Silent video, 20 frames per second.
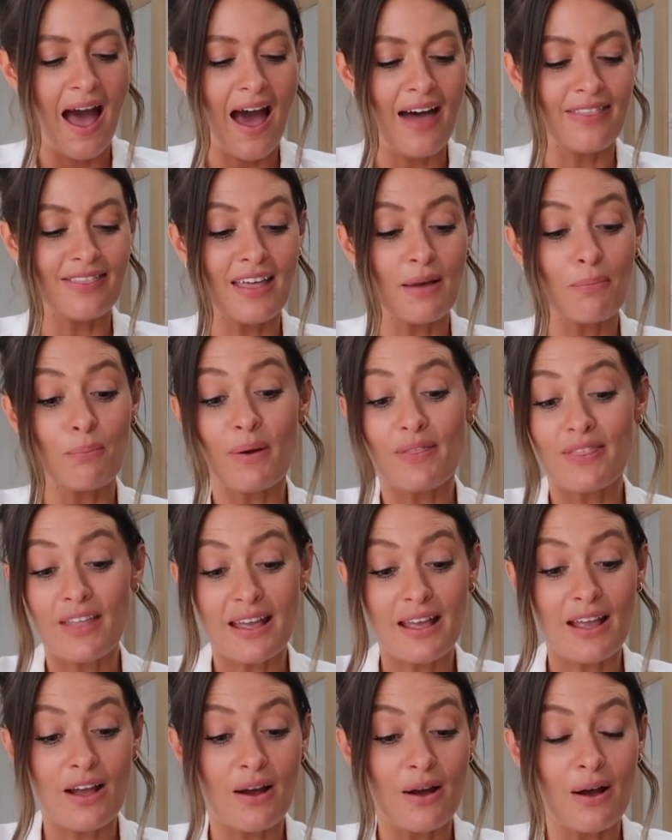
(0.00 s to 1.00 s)
And then when
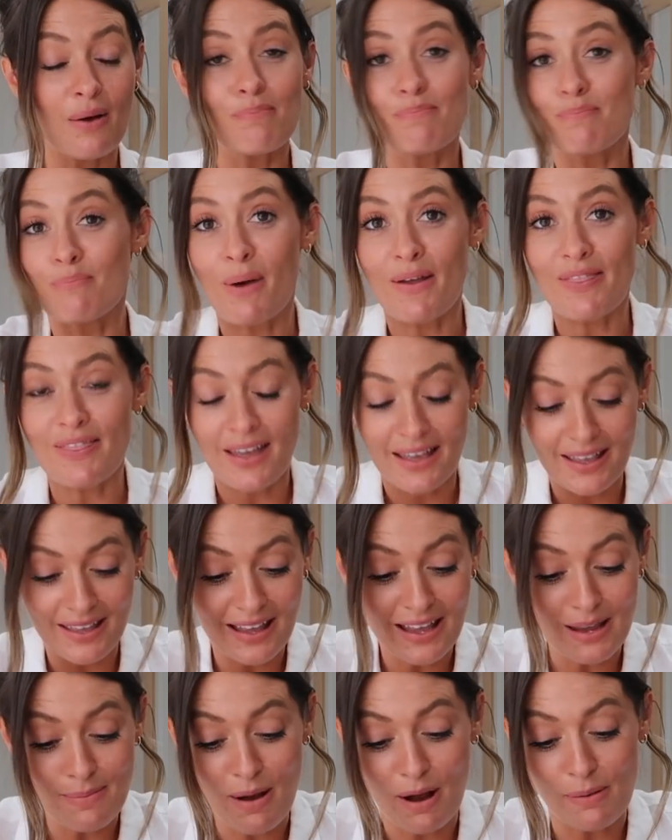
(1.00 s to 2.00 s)
they, when they
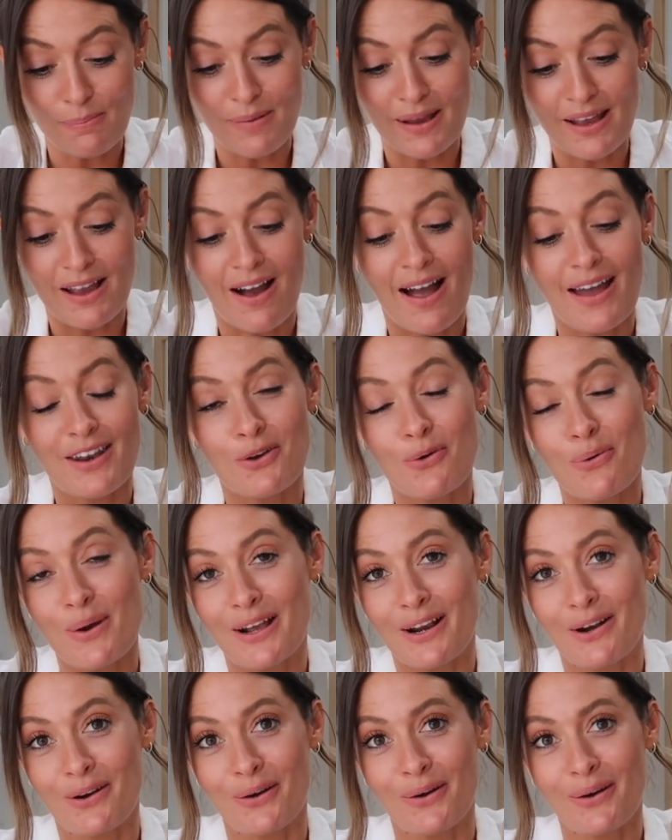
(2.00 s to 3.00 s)
emailed me, I had a
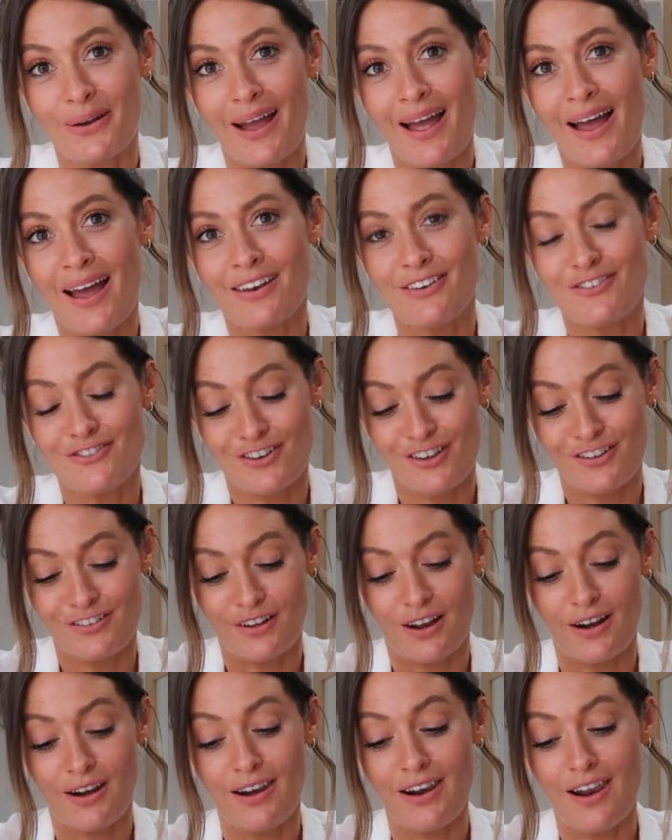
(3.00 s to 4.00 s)
quick look and
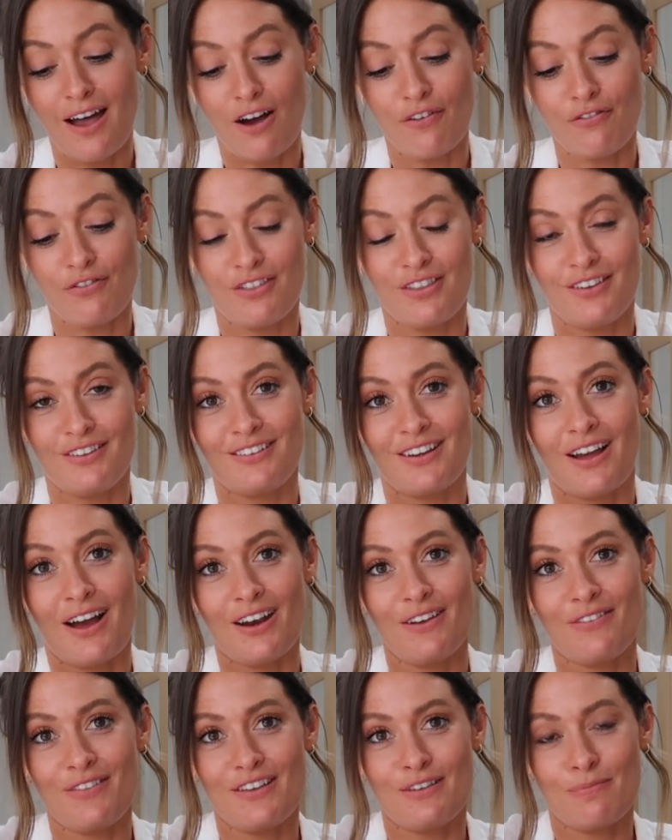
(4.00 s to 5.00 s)
just loved the
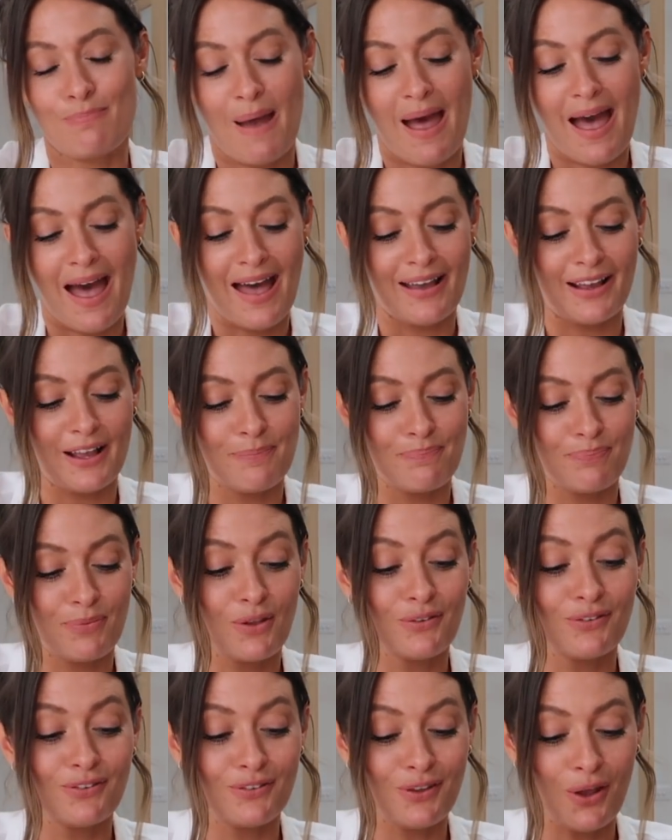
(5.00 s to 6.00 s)
style of this bag.
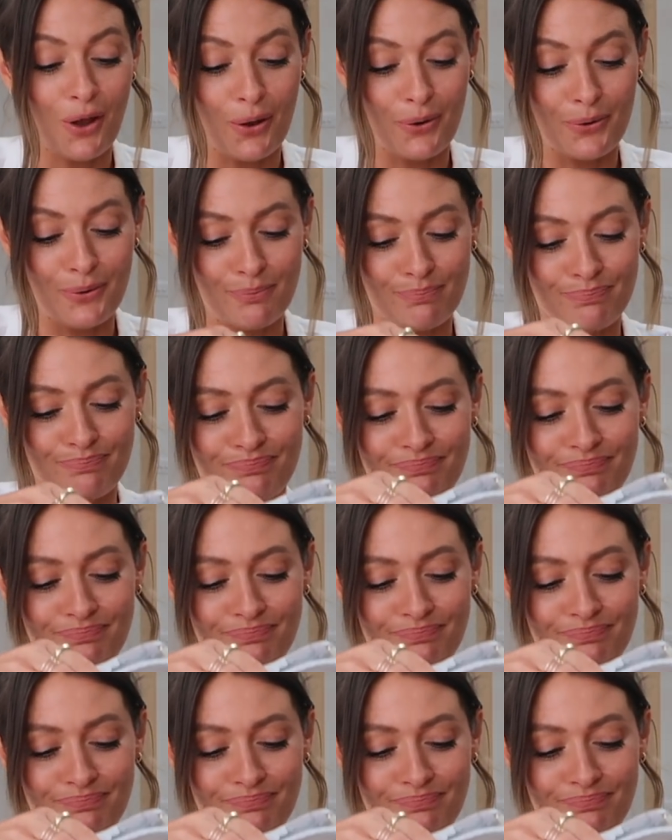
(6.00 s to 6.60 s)
So,